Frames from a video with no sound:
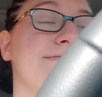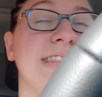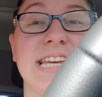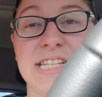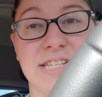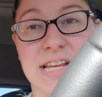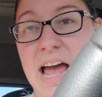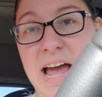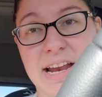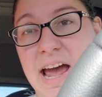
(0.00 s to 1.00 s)
this
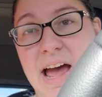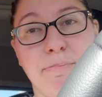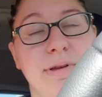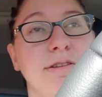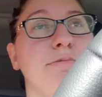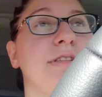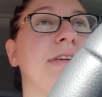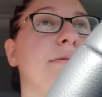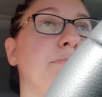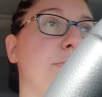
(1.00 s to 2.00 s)
had happened with
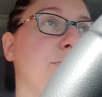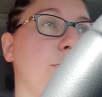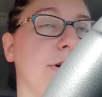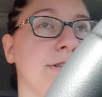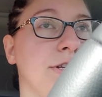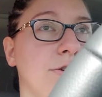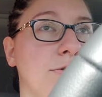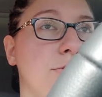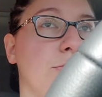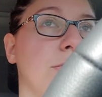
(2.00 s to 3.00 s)
him before
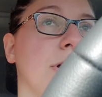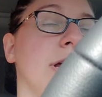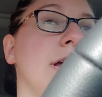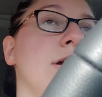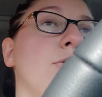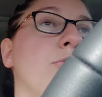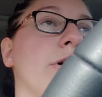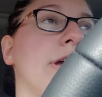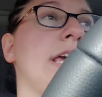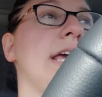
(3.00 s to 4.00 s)
too, where
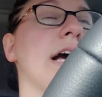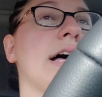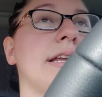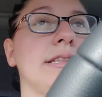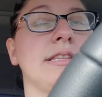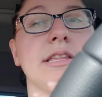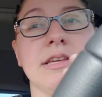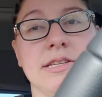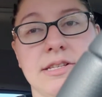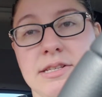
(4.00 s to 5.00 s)
he got into
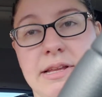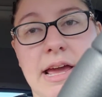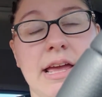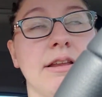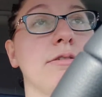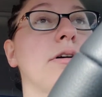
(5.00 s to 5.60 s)
this state